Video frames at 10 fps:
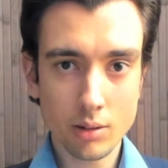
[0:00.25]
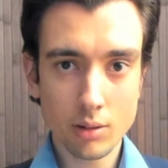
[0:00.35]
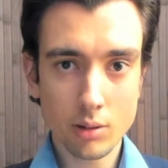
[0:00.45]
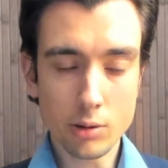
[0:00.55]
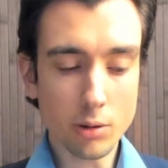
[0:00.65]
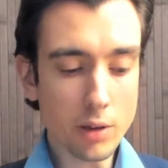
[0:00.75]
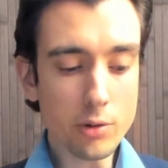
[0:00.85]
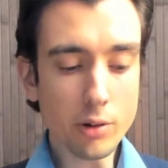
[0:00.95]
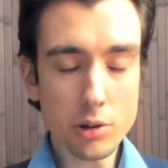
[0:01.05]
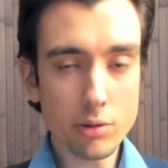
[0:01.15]
So if
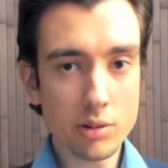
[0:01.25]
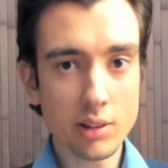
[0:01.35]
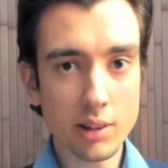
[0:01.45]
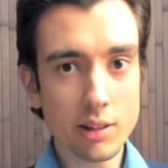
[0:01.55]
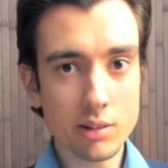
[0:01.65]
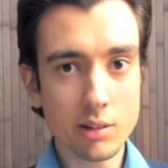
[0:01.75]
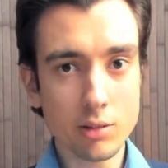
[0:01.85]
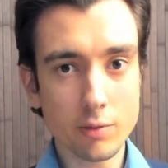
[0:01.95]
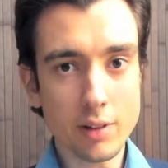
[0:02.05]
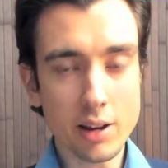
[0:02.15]
you are using LinkedIn to
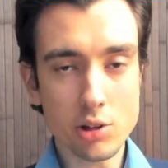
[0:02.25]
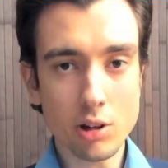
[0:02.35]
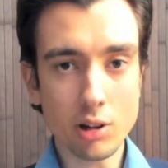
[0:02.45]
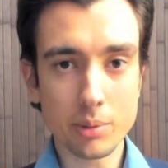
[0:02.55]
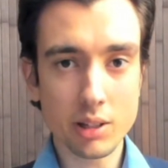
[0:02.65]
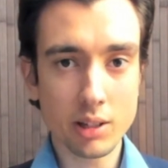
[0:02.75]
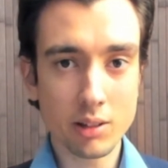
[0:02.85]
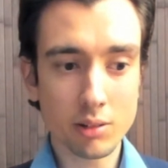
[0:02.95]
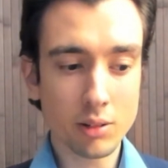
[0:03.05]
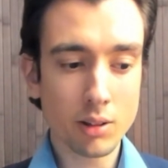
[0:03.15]
find a job,
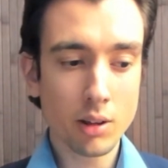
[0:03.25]
then